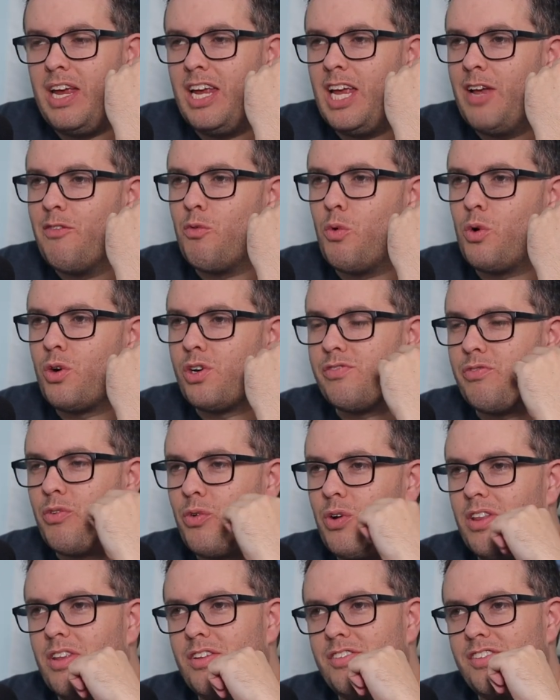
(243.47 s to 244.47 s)
even worse for
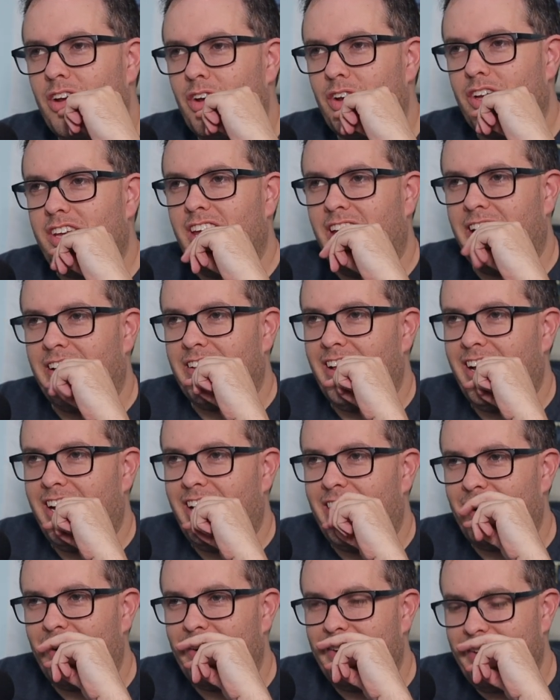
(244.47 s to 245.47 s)
the Cinder King
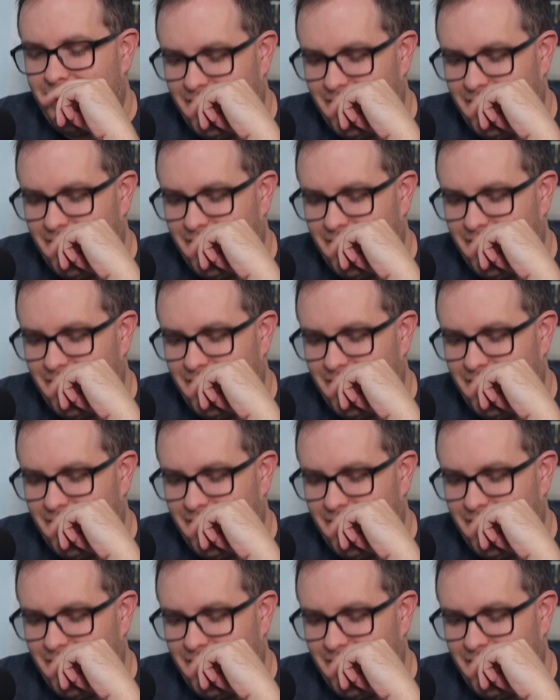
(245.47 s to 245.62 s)
later, too.